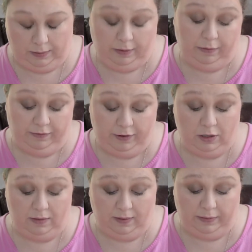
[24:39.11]
Well,
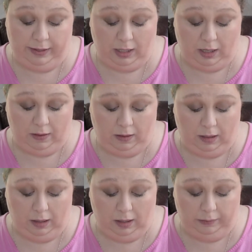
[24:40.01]
first of all, we got all the
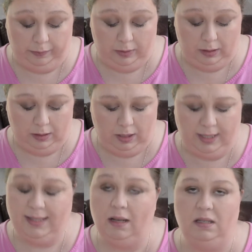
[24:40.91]
clones.
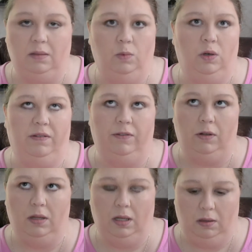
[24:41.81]
He's got some wonderful
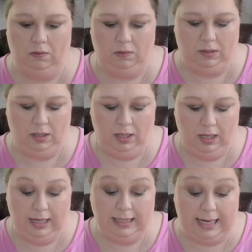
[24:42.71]
clones.
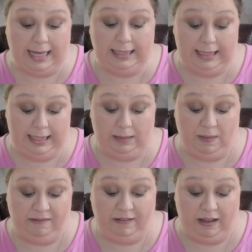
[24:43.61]
Daisy is
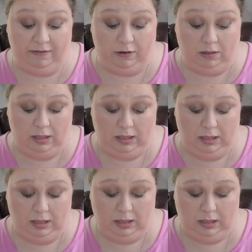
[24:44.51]
my favorite.
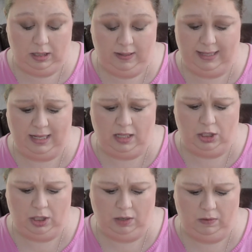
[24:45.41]
That's all
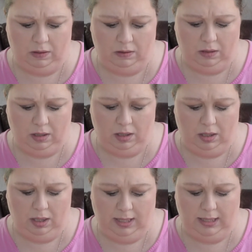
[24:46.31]
it's showing.
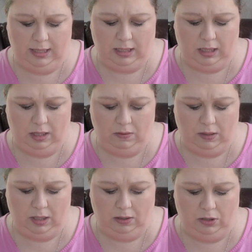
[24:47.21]
It's his clones
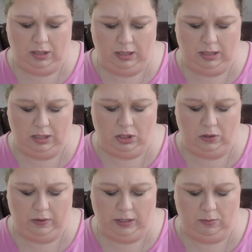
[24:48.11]
and lotions. It's not
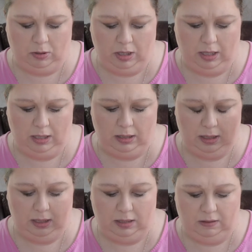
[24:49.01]
showing his products,
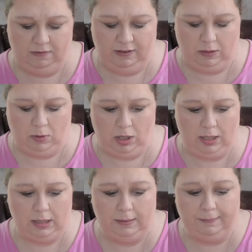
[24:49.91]
his face products.